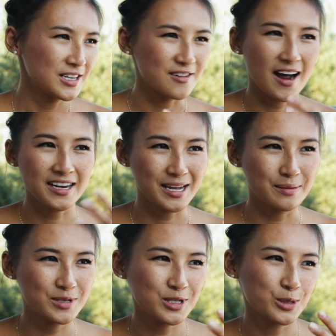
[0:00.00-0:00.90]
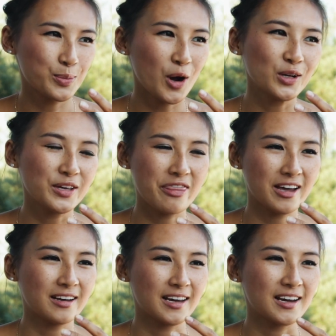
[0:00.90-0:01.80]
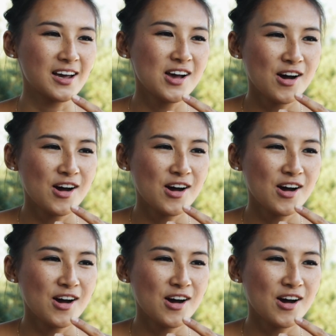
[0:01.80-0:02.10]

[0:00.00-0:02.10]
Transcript: You know, I came to Bali thinking,